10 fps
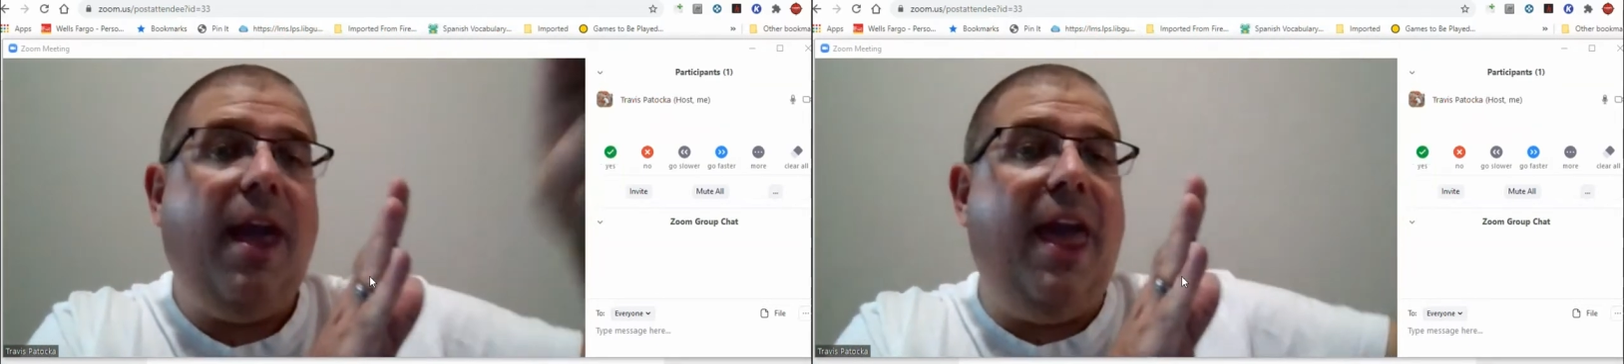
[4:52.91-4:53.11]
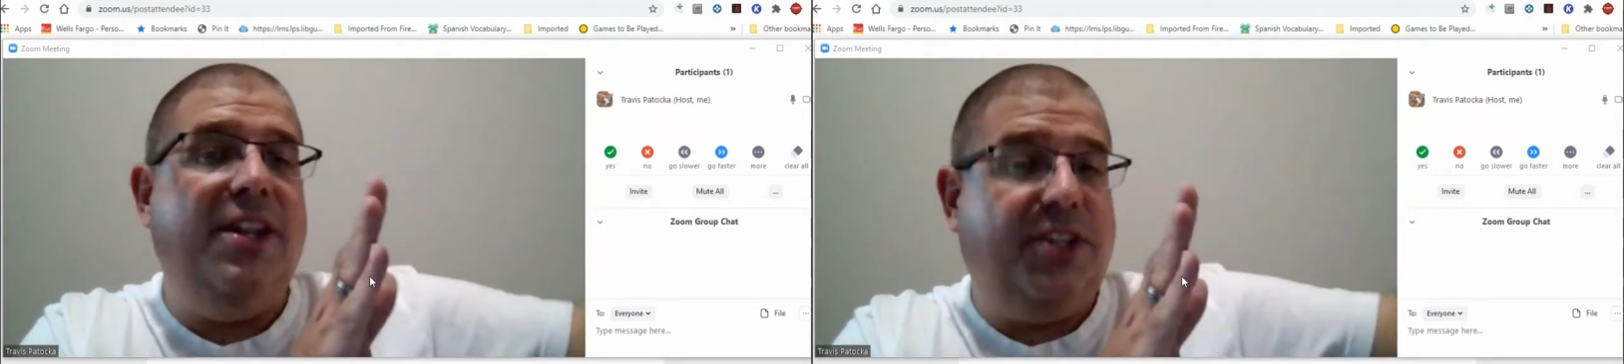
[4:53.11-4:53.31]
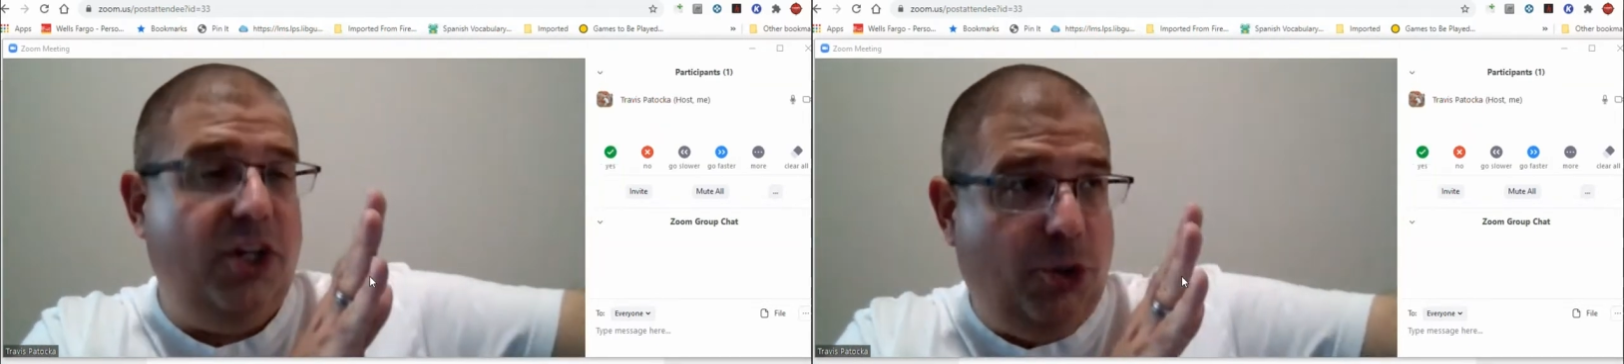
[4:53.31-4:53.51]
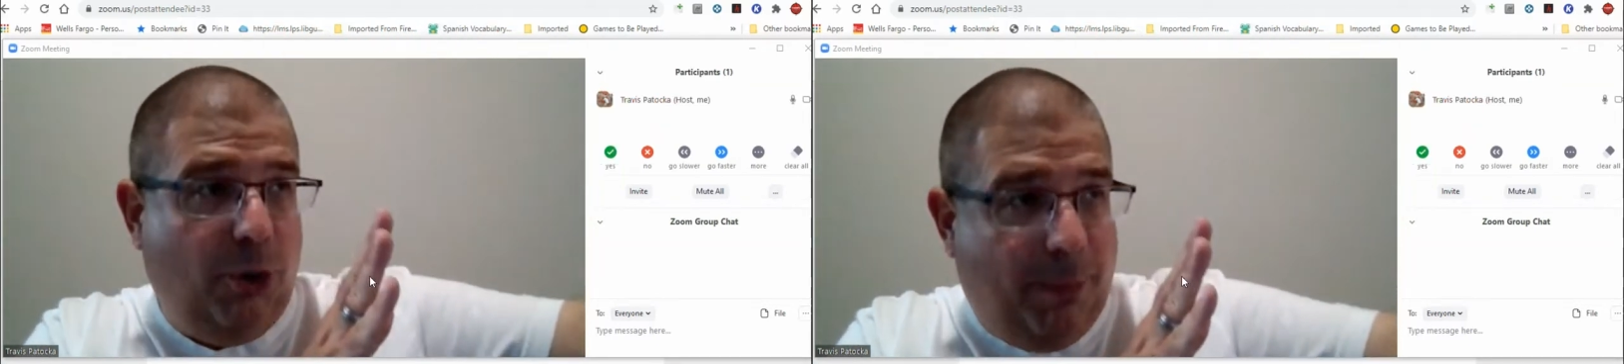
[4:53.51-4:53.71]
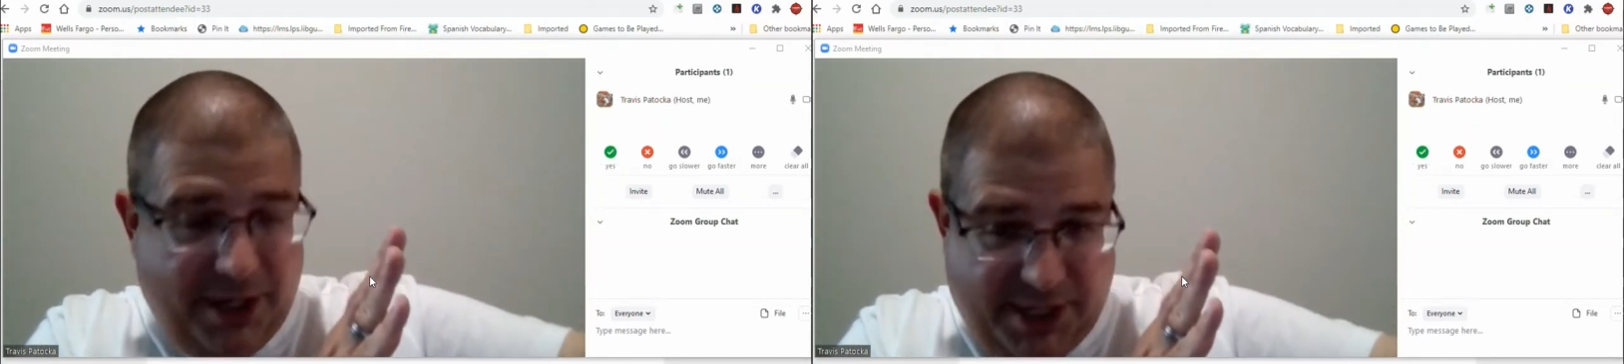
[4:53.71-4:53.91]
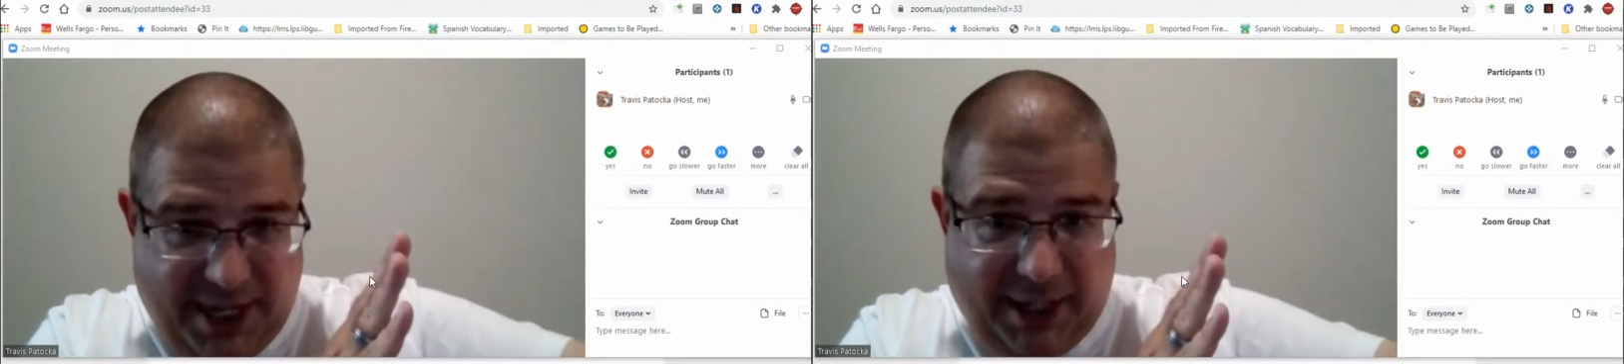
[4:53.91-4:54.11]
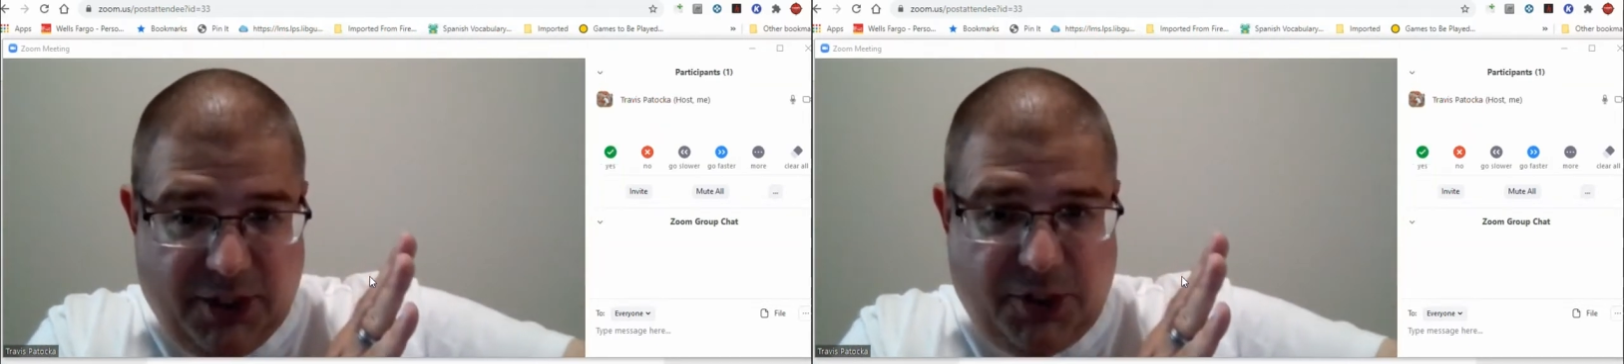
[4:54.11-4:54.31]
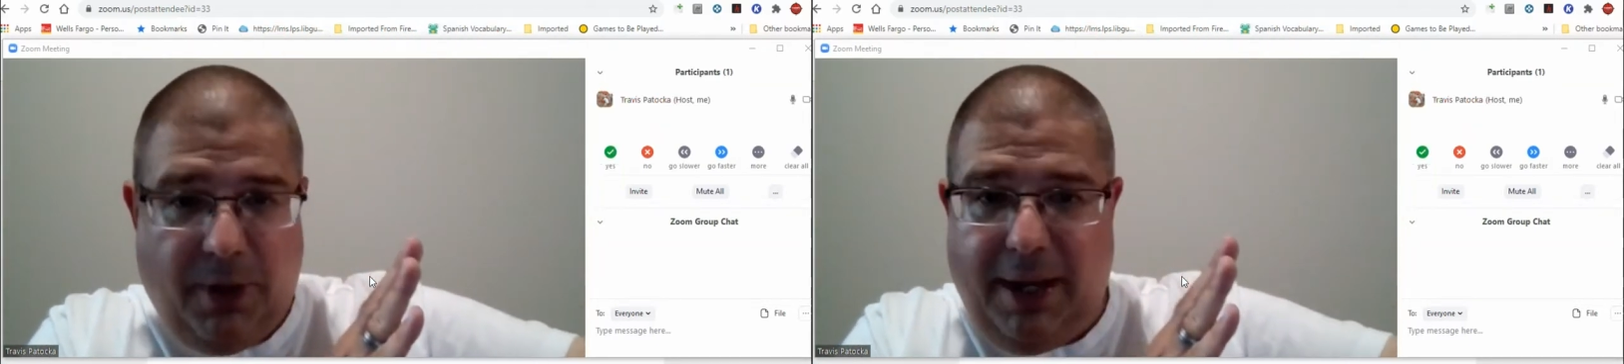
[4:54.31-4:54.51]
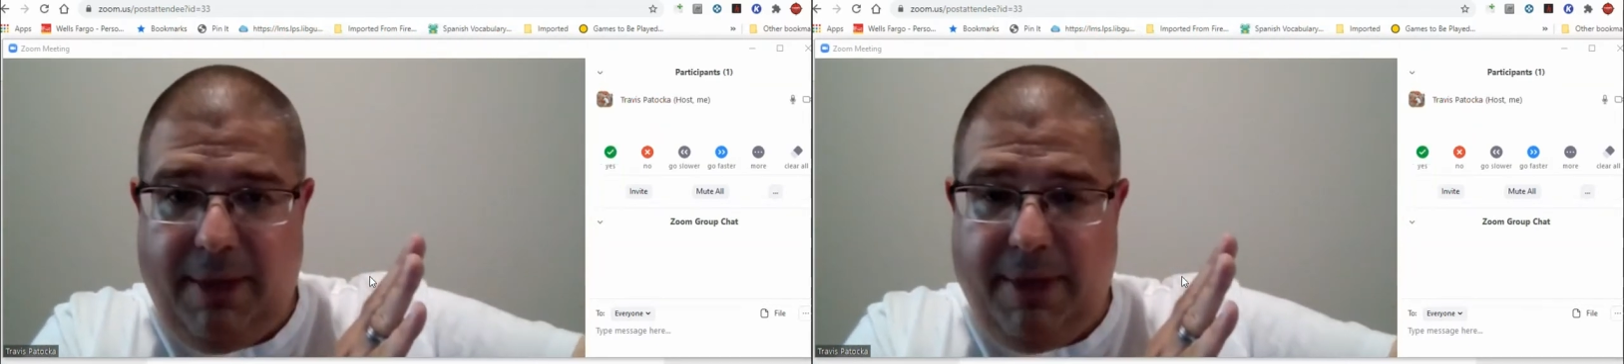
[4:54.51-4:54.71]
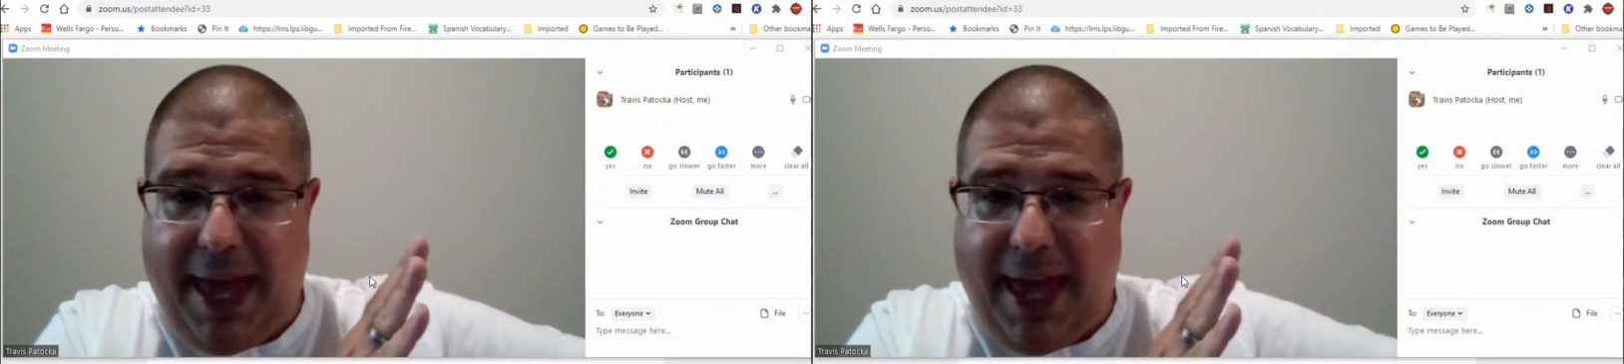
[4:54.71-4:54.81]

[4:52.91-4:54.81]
and it's going to show up on a second screen